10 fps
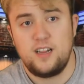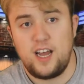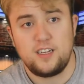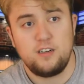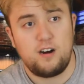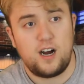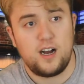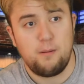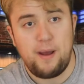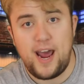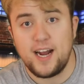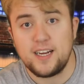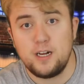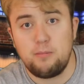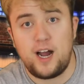that you are
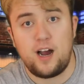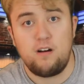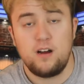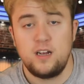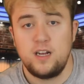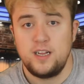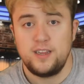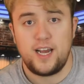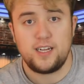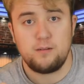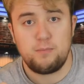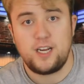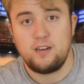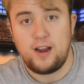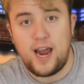passionate about, that
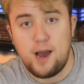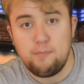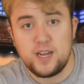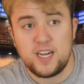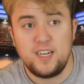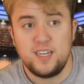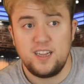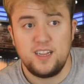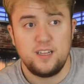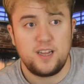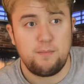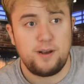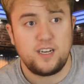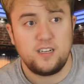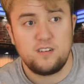make you happy, that
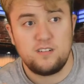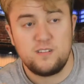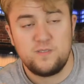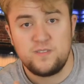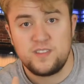make you